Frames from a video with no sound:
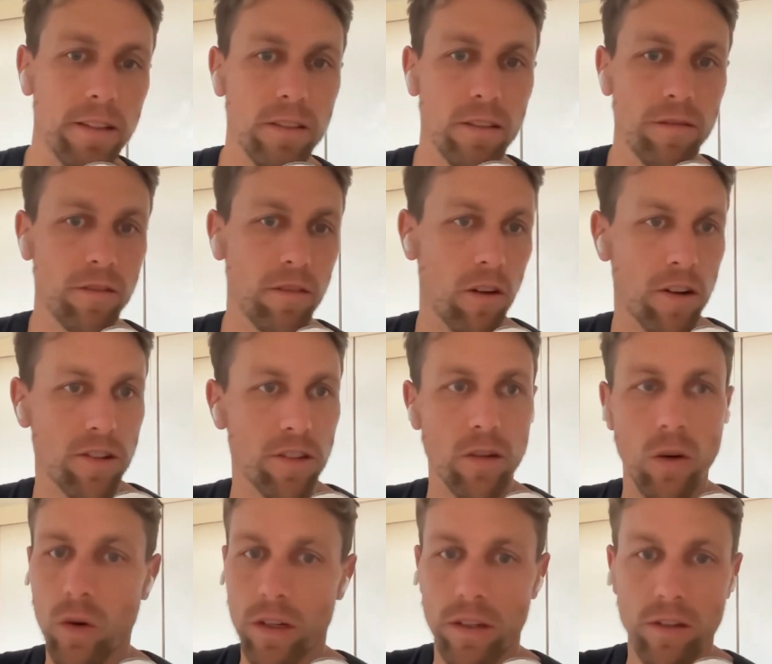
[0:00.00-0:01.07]
So if you launch a
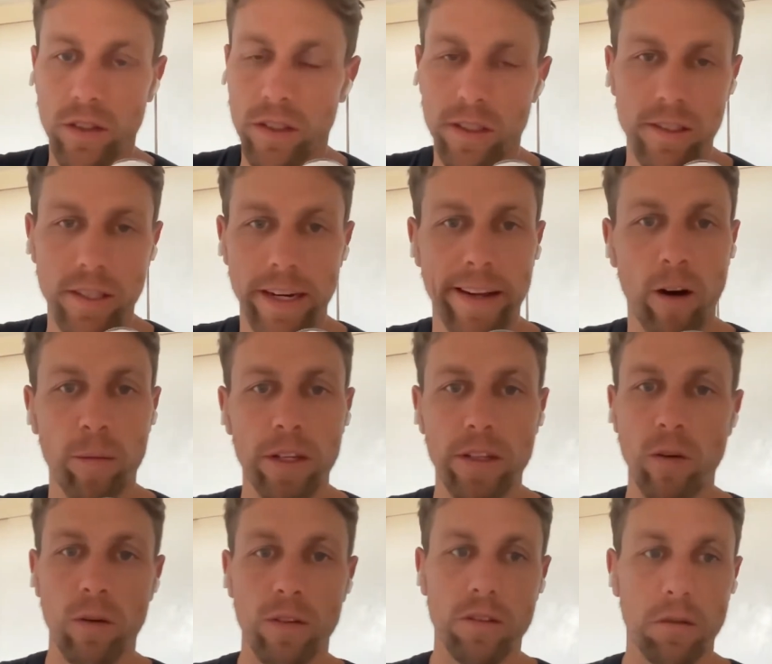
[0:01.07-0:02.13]
token, you can decide how many
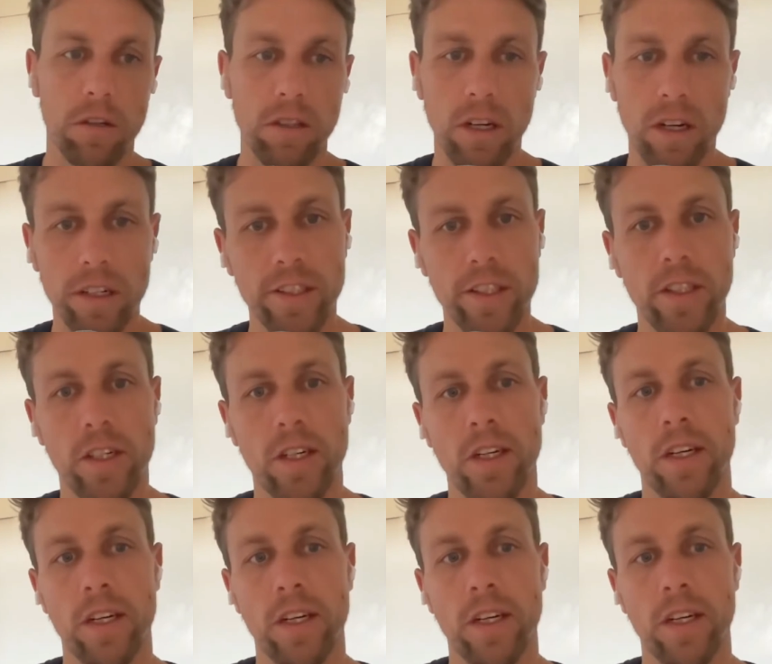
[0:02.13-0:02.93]
tokens you want to launch.